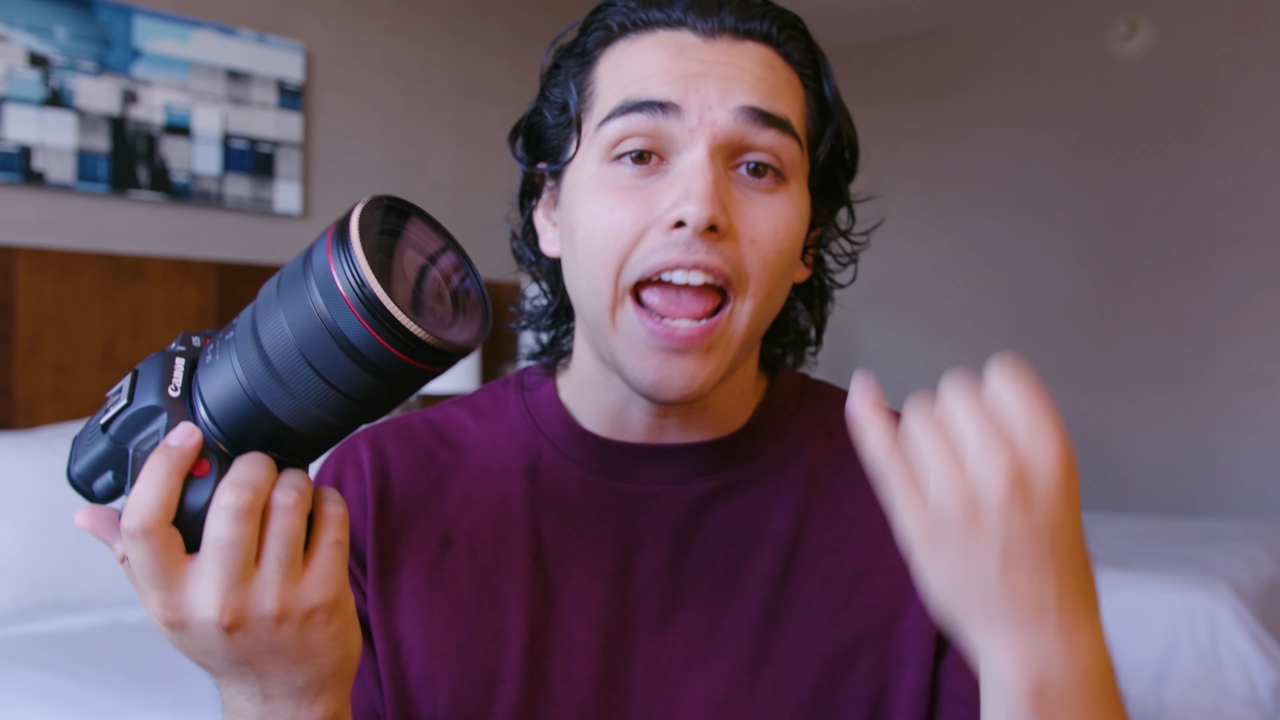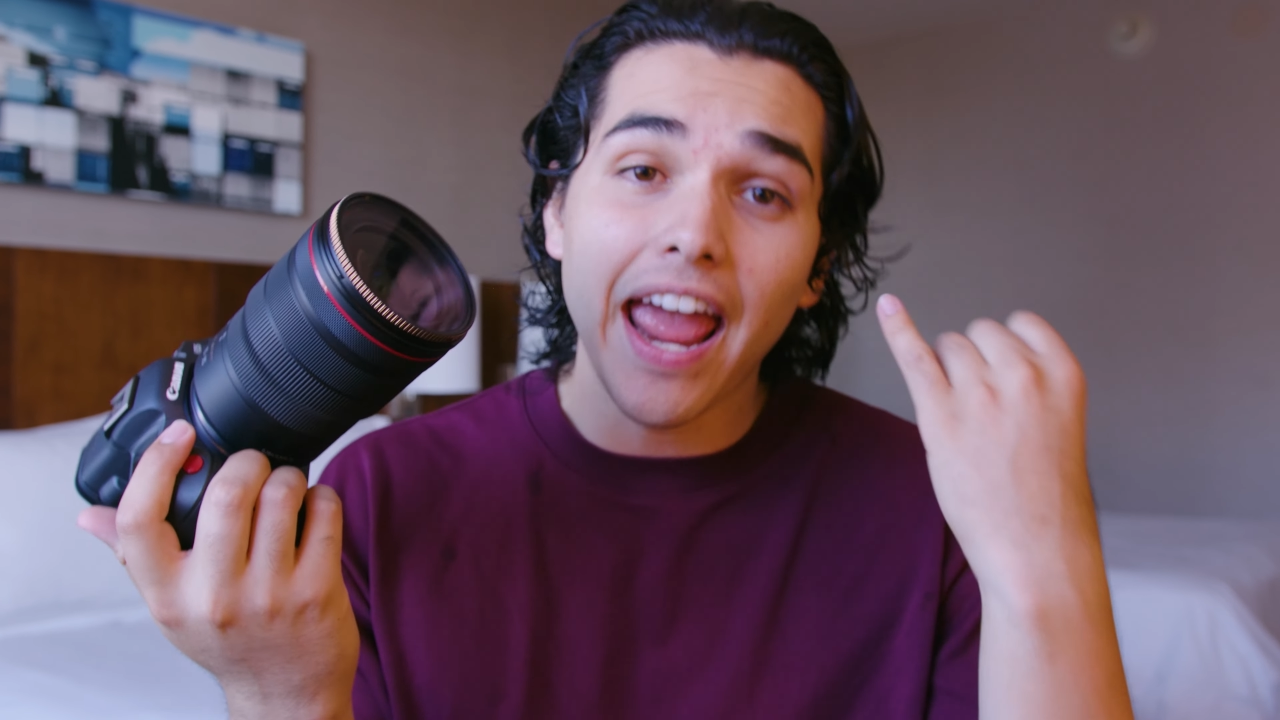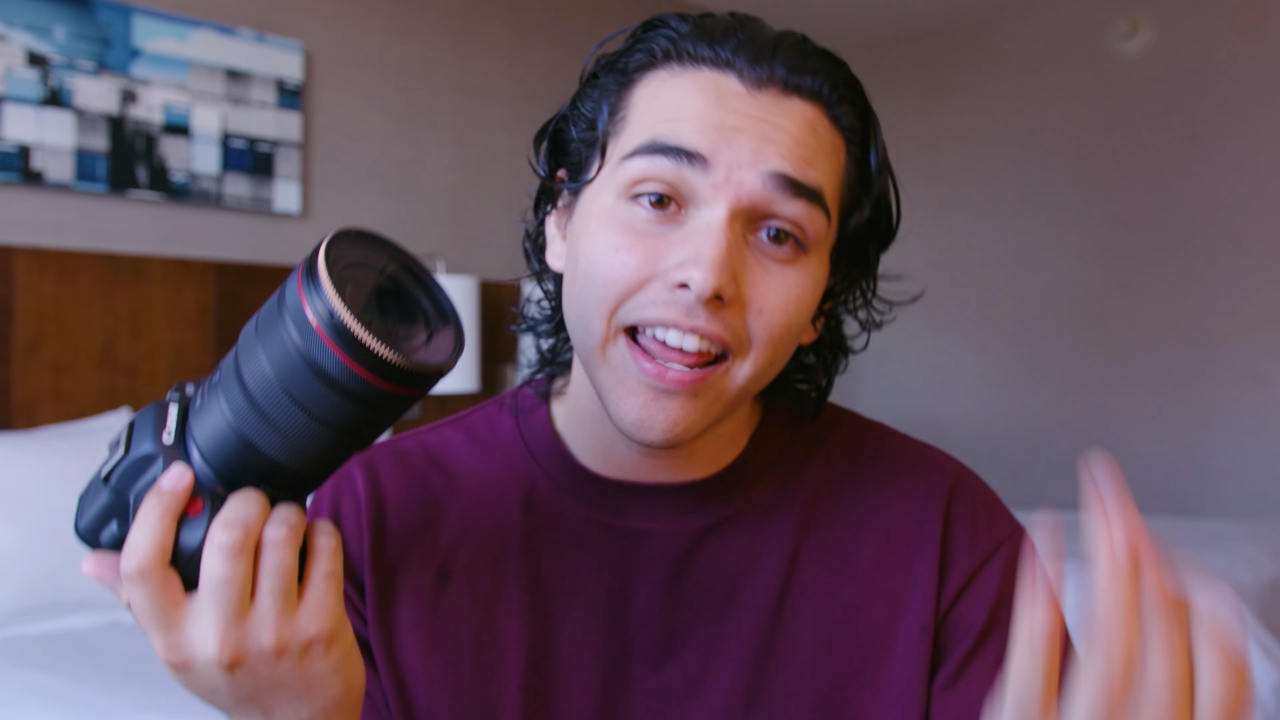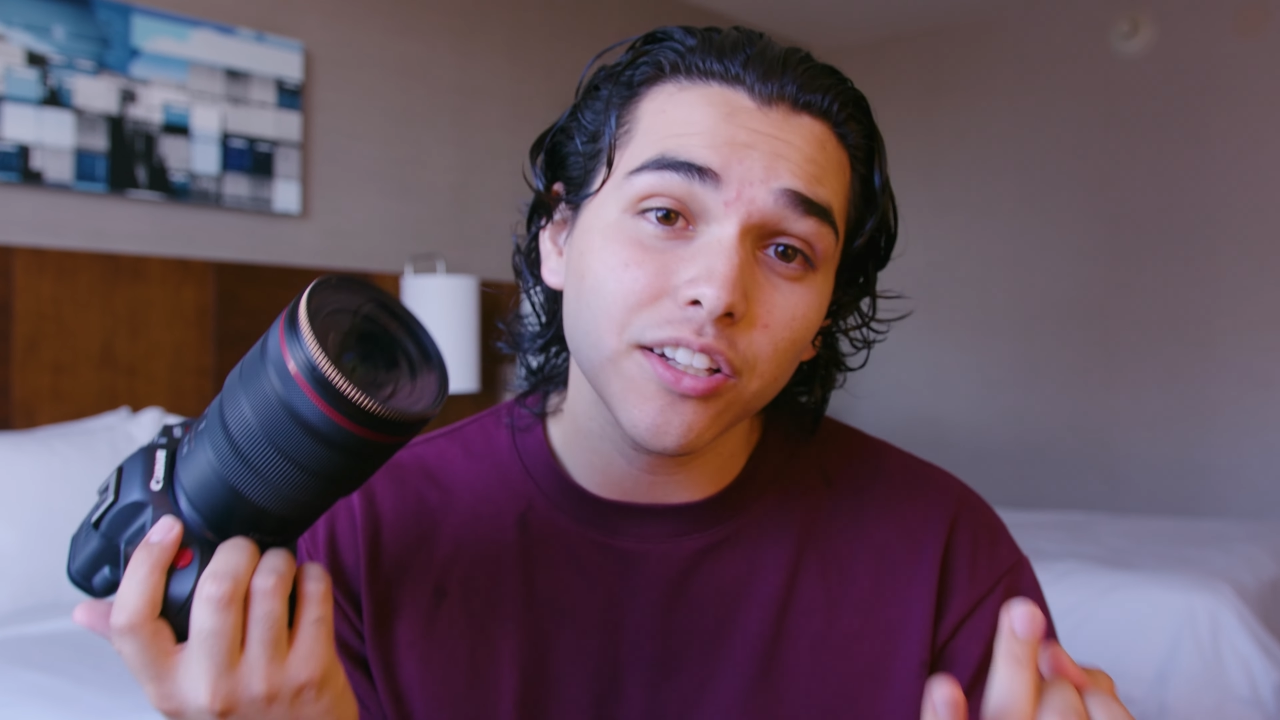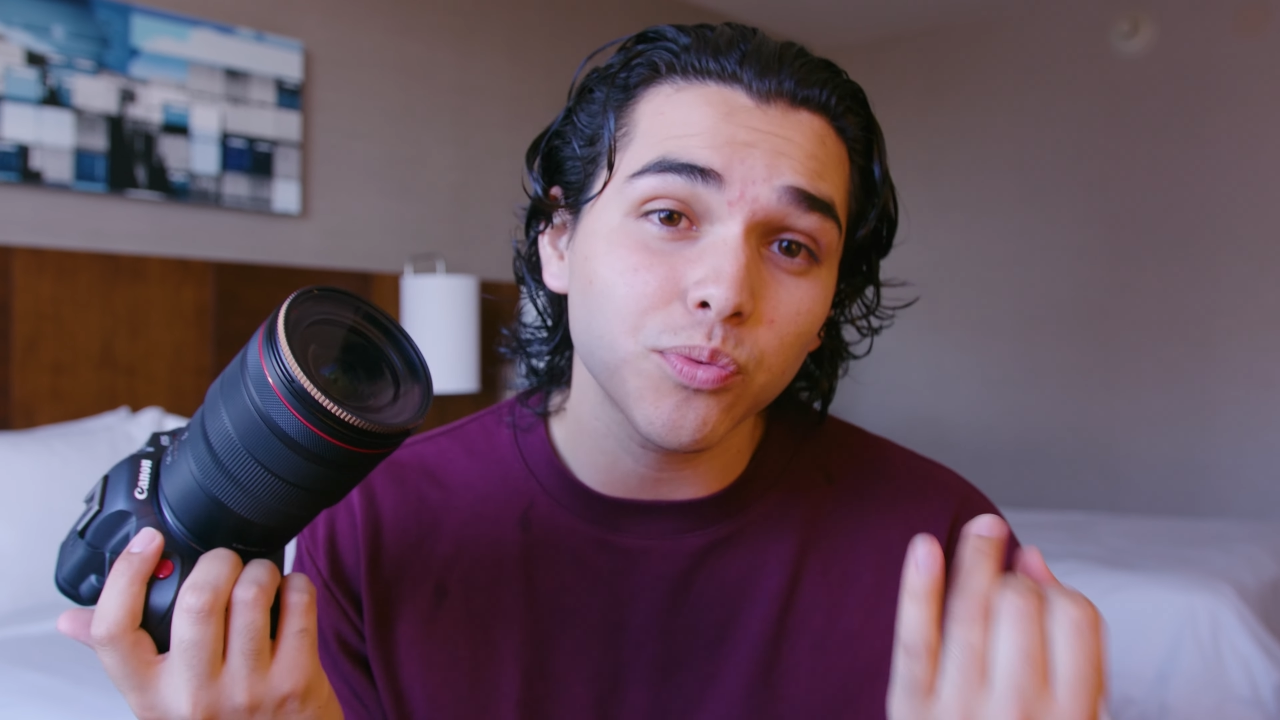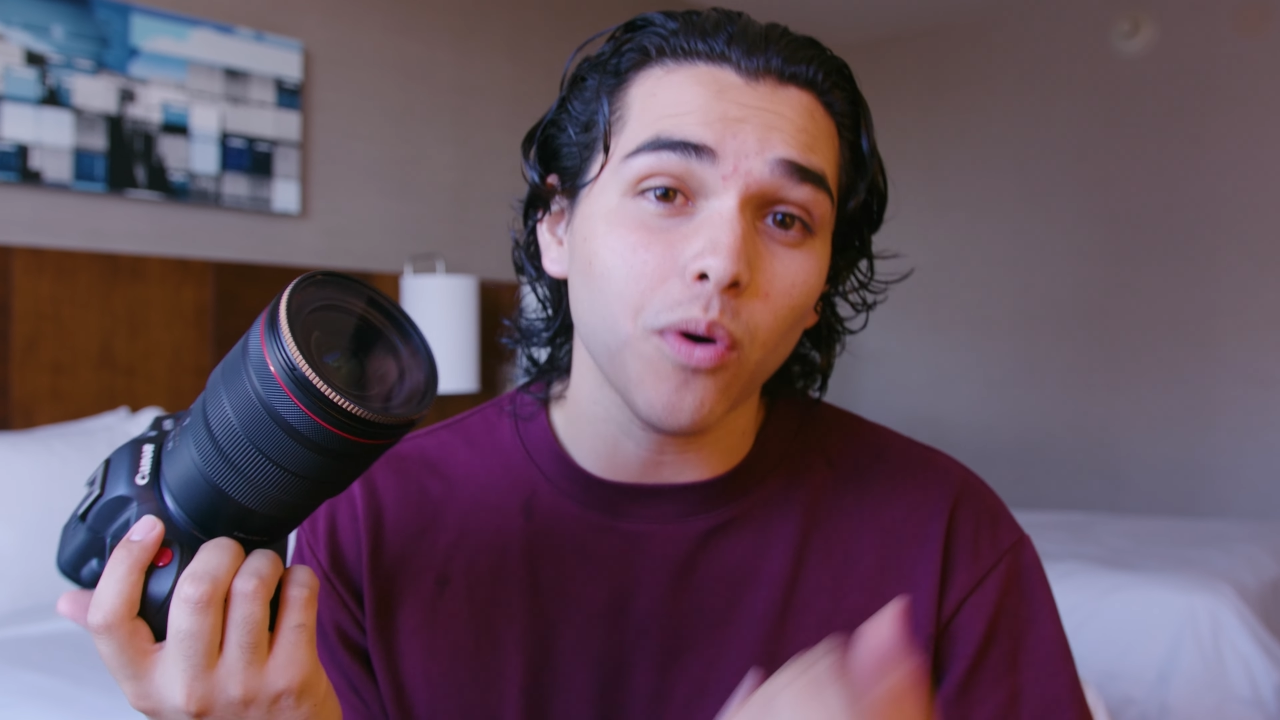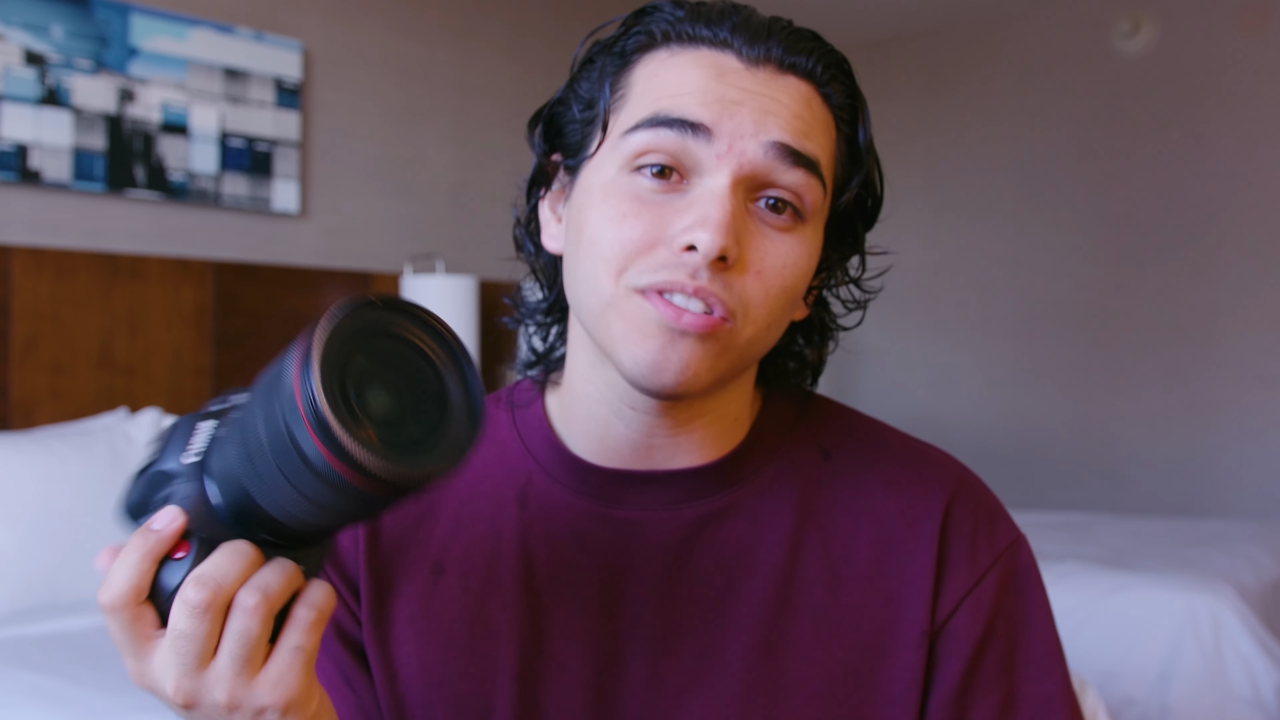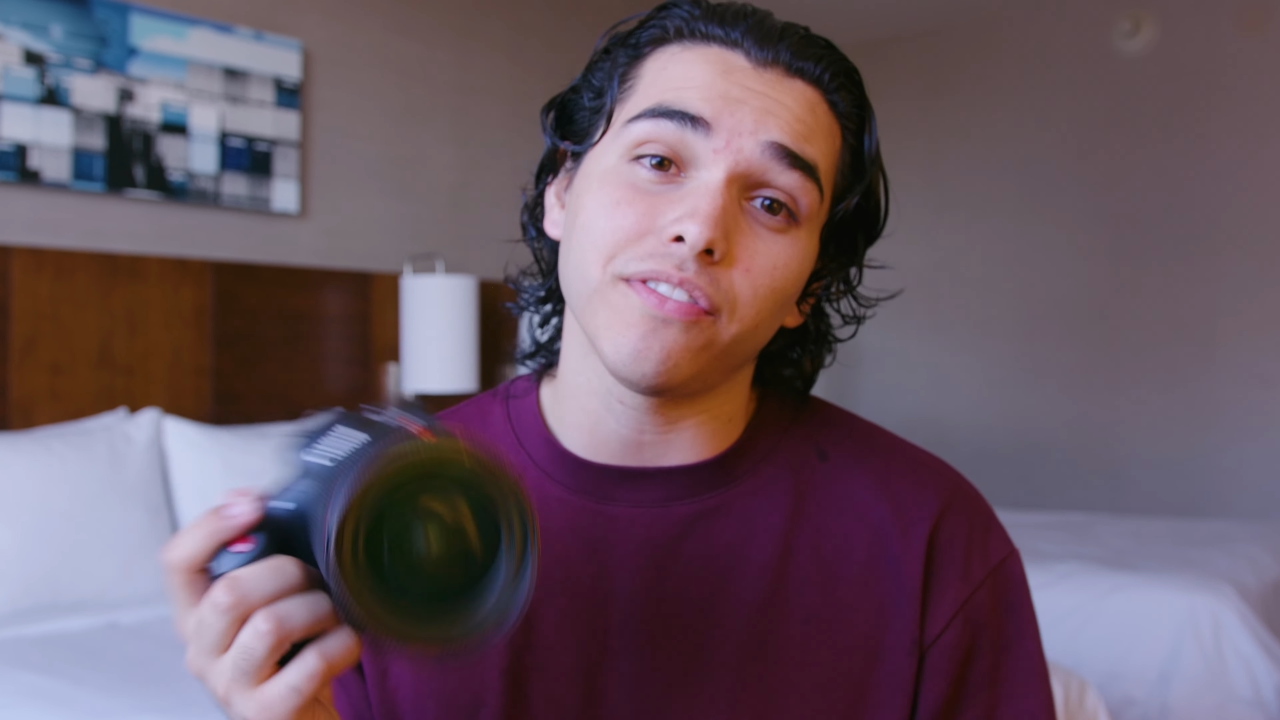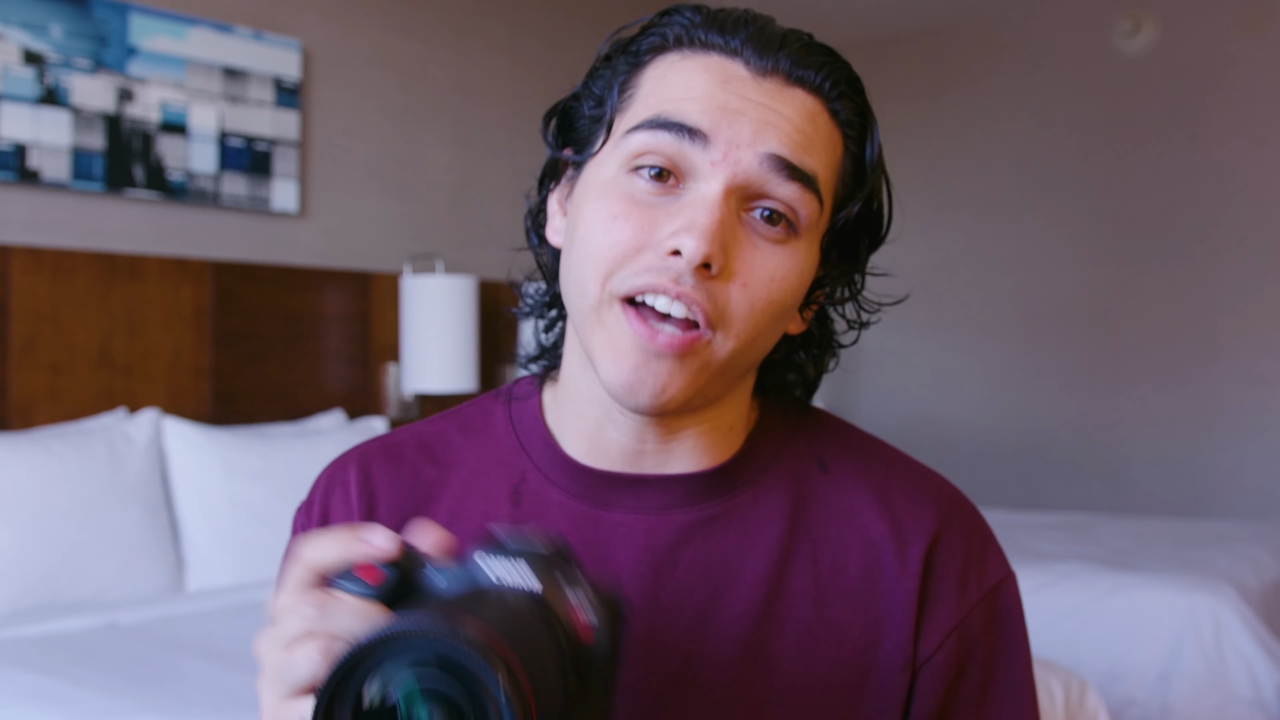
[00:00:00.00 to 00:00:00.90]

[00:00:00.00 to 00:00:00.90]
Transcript: and as well as the